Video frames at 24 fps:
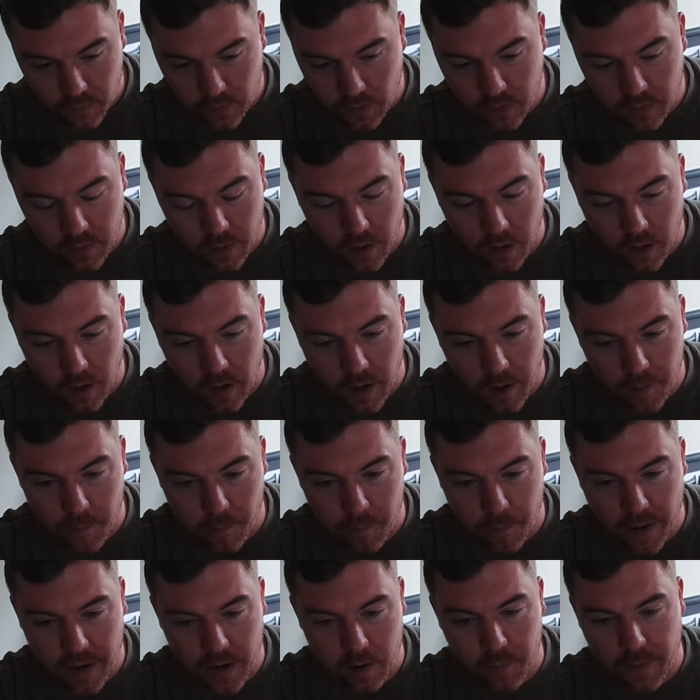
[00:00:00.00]
that
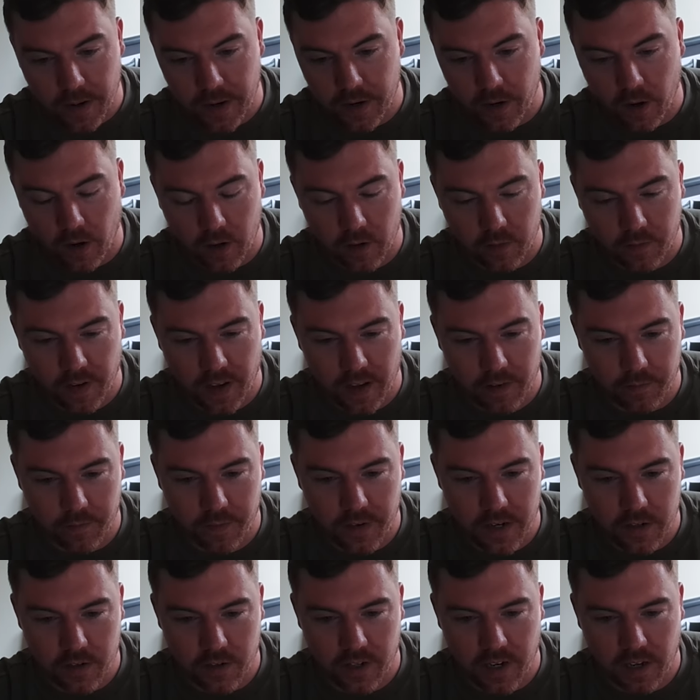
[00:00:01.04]
may or may not have
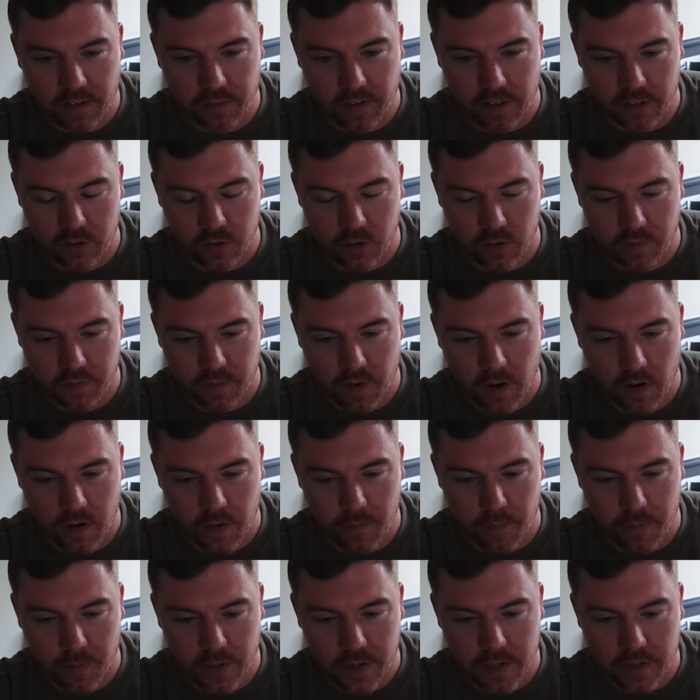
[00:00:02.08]
featured heavily so far in
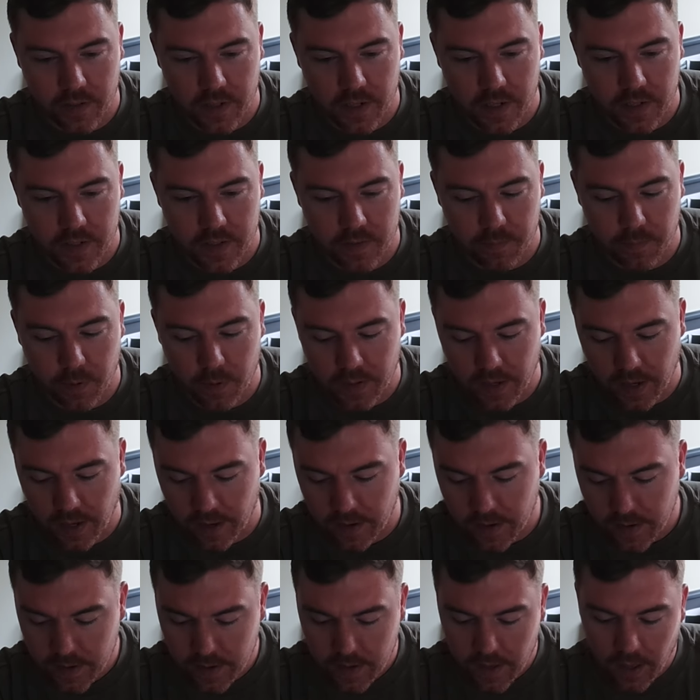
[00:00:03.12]
pre-season. But yeah,
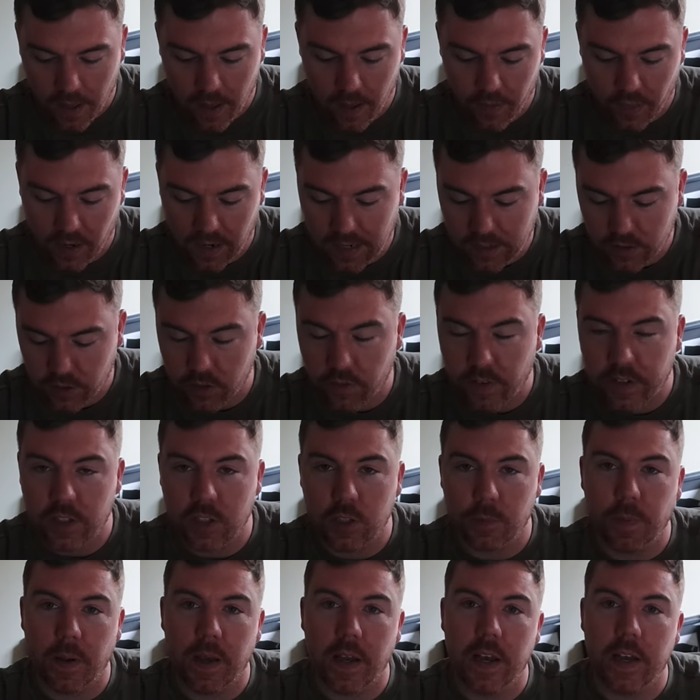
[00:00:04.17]
the lads are in
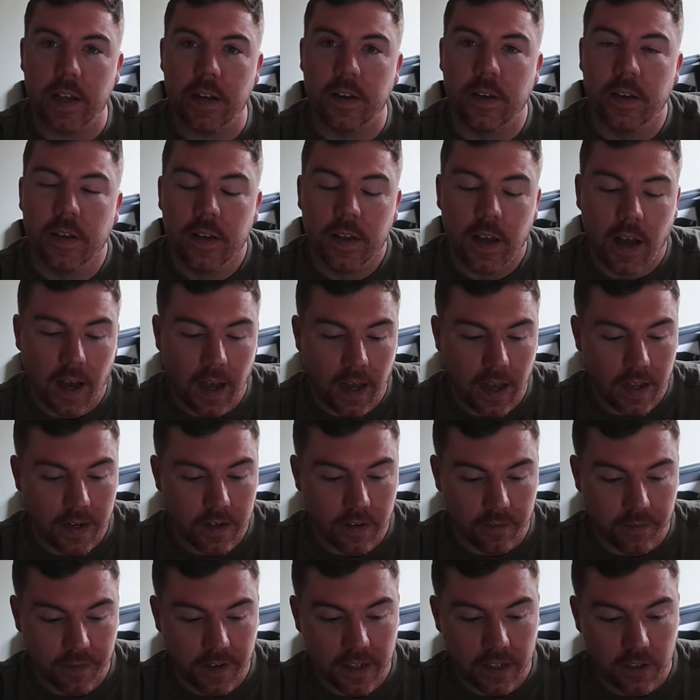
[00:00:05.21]
Spain, and
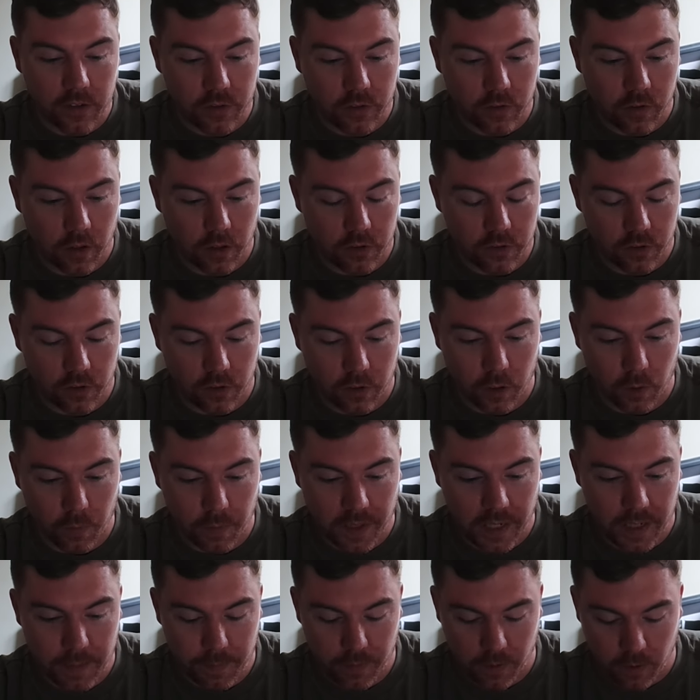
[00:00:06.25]
fingers crossed the club
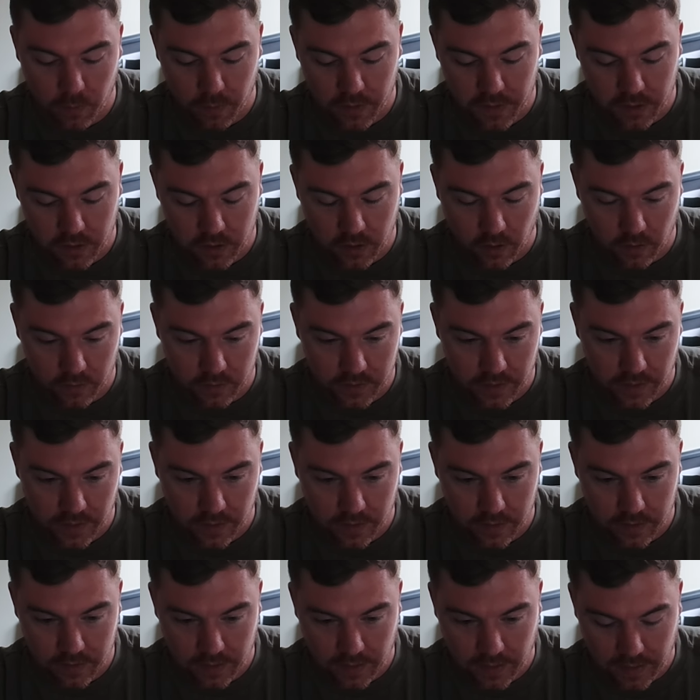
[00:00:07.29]
keep it up with this content,
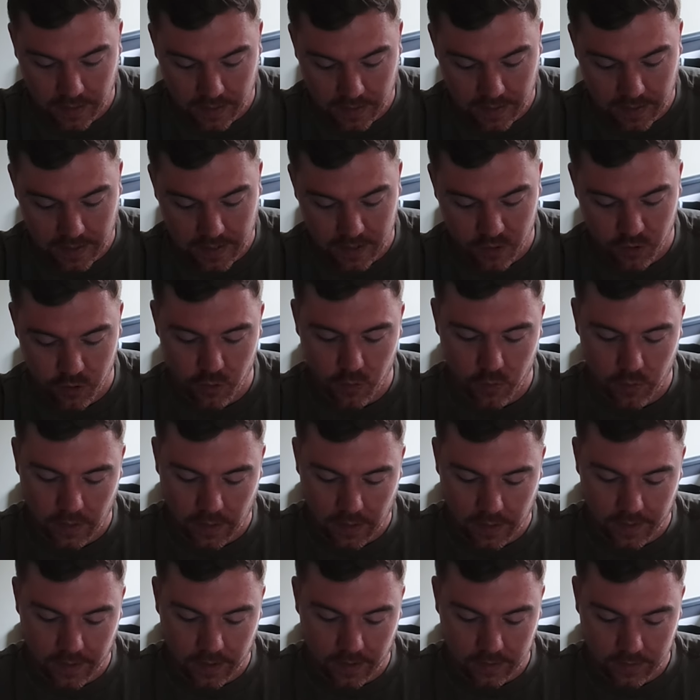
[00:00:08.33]
because I do
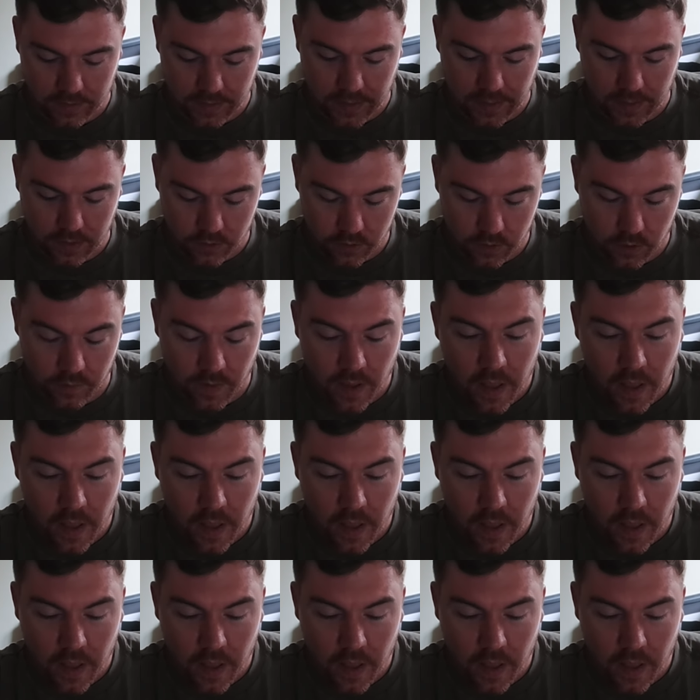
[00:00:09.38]
like that kind of stuff.